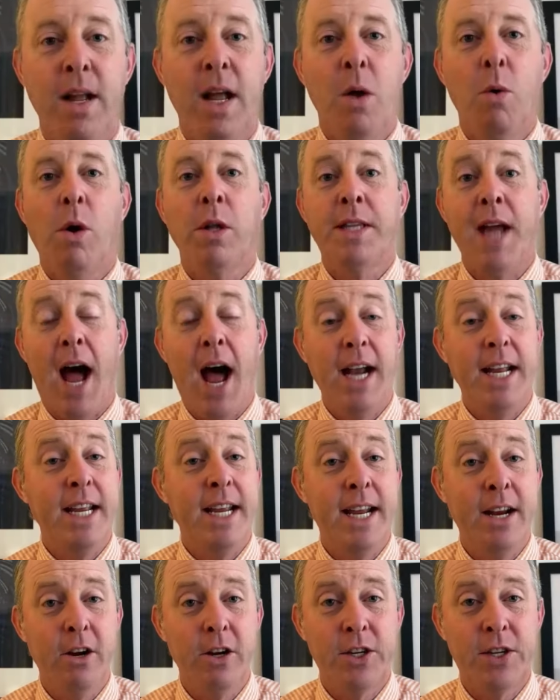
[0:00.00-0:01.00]
Well, Donnie,
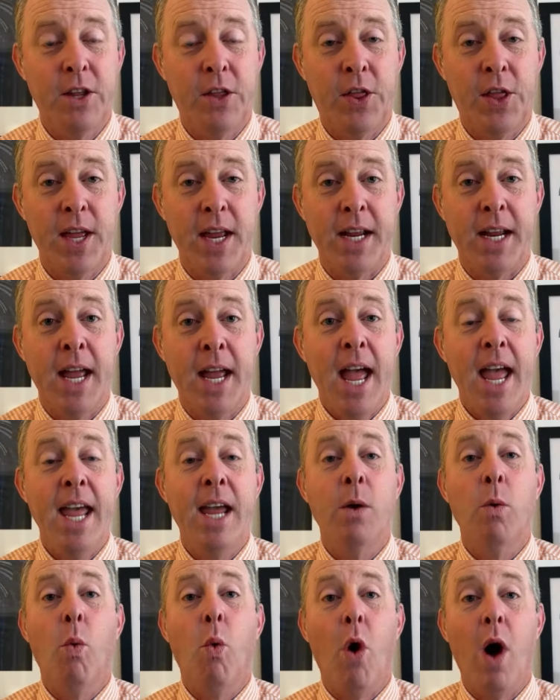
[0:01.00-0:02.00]
here's the thing.
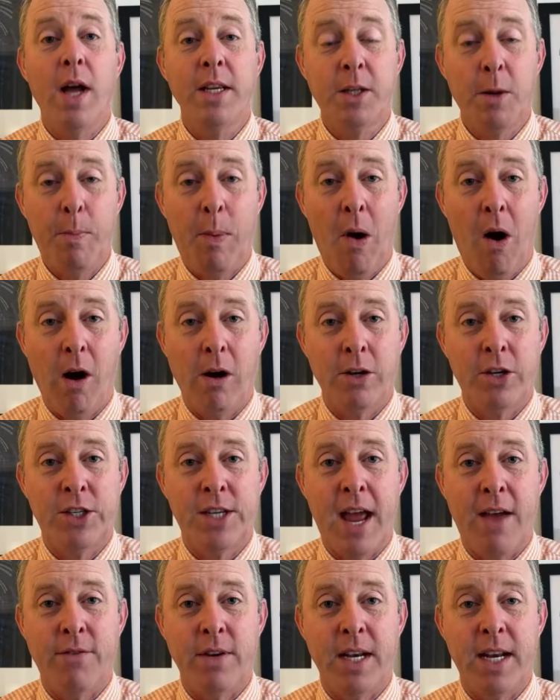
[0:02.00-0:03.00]
It was a par
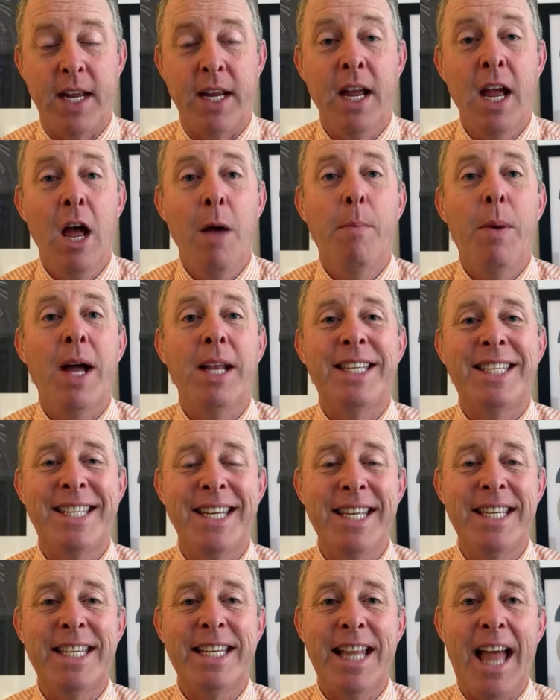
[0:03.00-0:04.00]
70, but
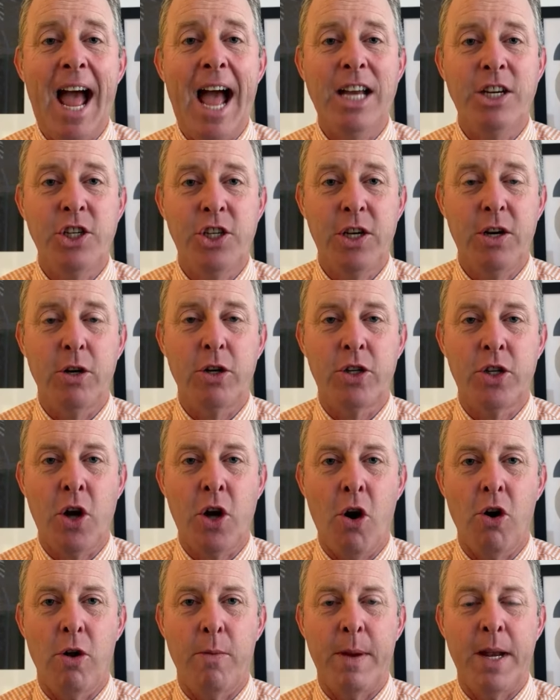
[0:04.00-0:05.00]
since last mm. year's
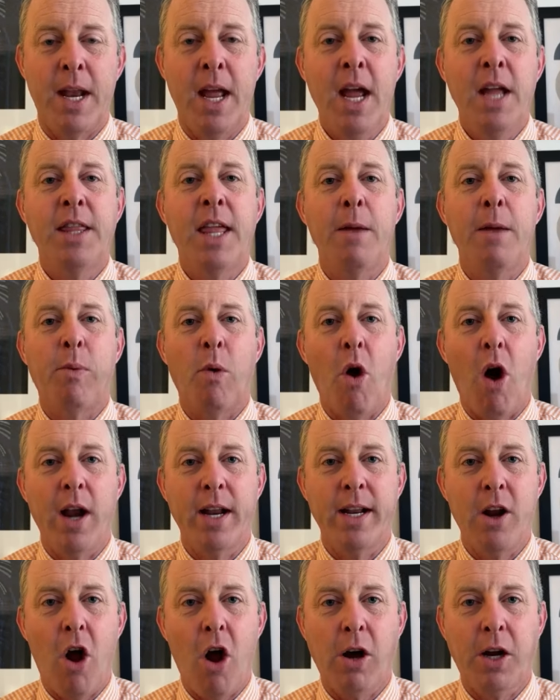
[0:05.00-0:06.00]
tournament, they brought
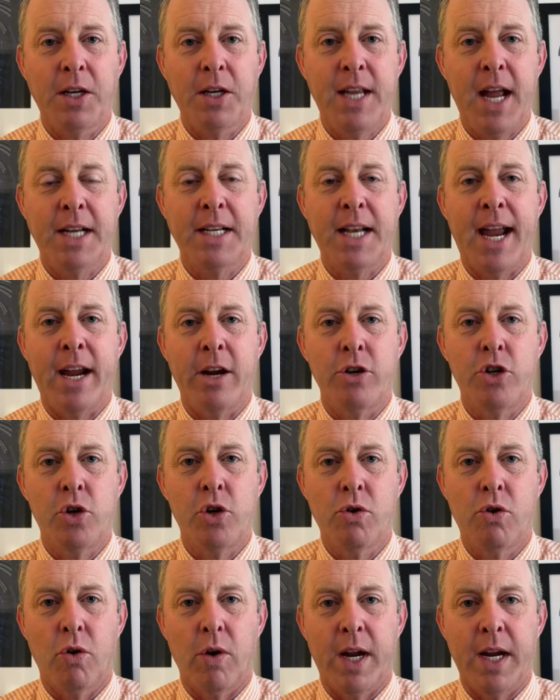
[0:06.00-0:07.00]
in architect Andrew
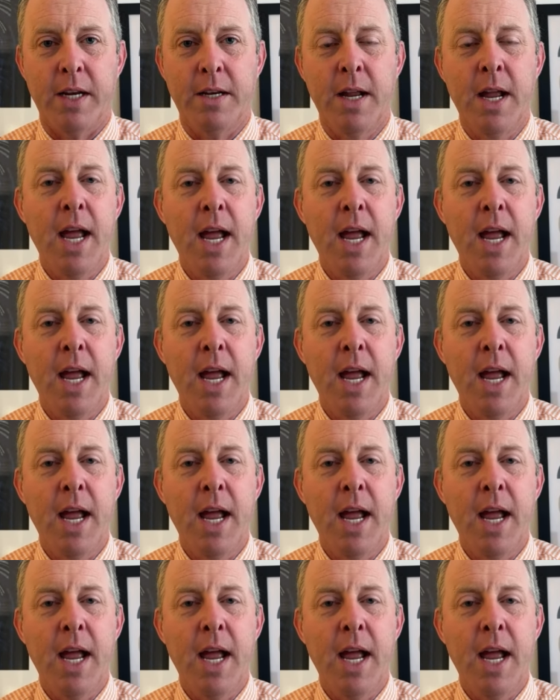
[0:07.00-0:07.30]
Green.